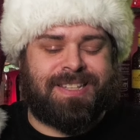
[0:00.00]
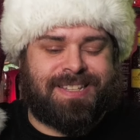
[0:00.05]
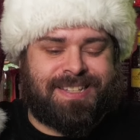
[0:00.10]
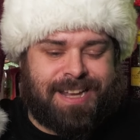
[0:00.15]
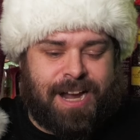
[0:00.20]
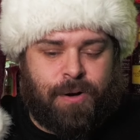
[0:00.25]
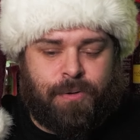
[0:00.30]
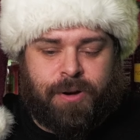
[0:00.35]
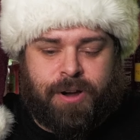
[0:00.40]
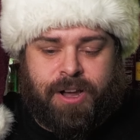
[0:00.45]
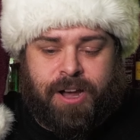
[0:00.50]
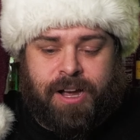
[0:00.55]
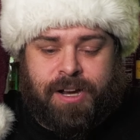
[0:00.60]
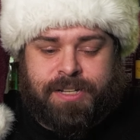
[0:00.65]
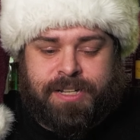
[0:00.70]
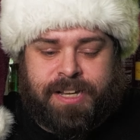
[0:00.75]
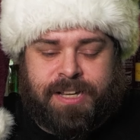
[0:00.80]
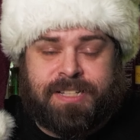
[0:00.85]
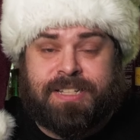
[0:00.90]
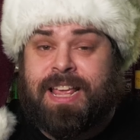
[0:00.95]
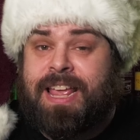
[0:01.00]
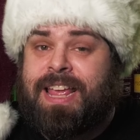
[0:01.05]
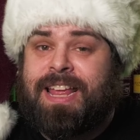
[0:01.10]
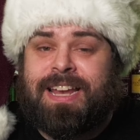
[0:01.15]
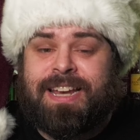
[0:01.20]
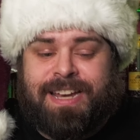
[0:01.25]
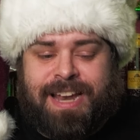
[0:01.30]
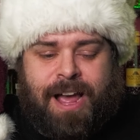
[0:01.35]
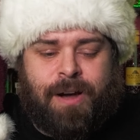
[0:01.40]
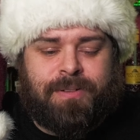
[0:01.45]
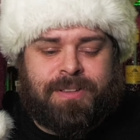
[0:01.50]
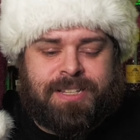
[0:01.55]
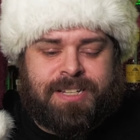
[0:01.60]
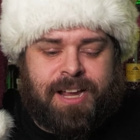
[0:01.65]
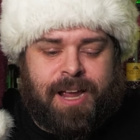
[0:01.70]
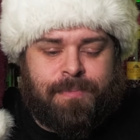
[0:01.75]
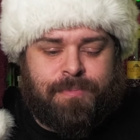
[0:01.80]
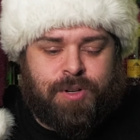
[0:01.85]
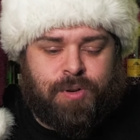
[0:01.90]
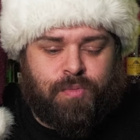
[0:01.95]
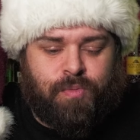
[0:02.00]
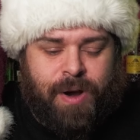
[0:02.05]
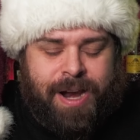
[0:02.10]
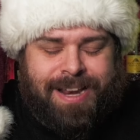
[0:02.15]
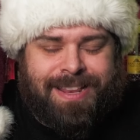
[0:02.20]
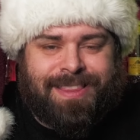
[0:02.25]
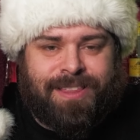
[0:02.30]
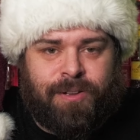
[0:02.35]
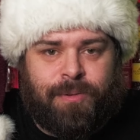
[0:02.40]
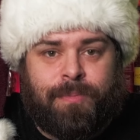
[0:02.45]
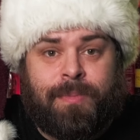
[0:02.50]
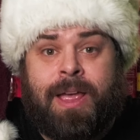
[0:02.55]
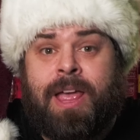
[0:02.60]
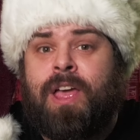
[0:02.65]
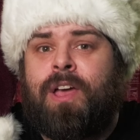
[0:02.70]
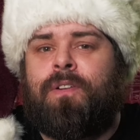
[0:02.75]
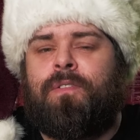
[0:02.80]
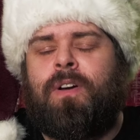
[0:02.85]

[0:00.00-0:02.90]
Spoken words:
sour cocktails. Now it's time to rate them.